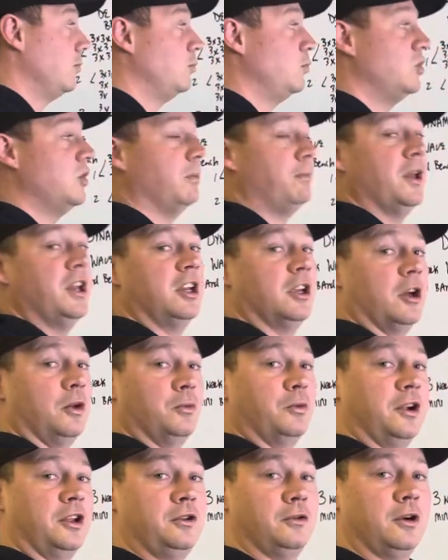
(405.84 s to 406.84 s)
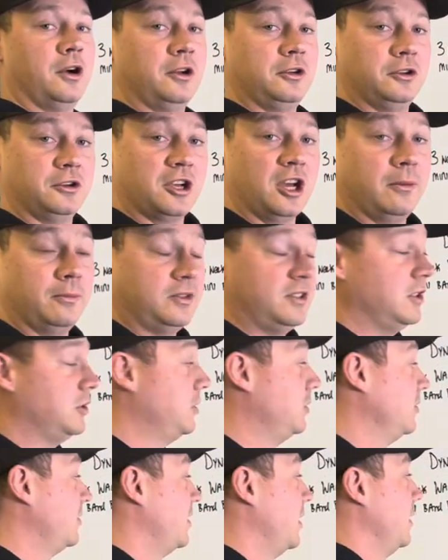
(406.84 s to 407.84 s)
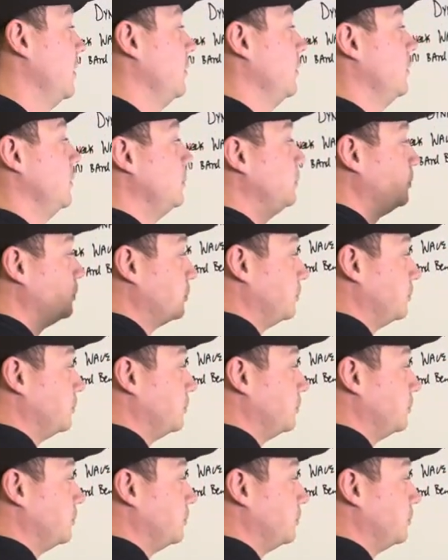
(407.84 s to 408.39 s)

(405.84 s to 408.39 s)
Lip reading: depending on where you are in your competition cycle.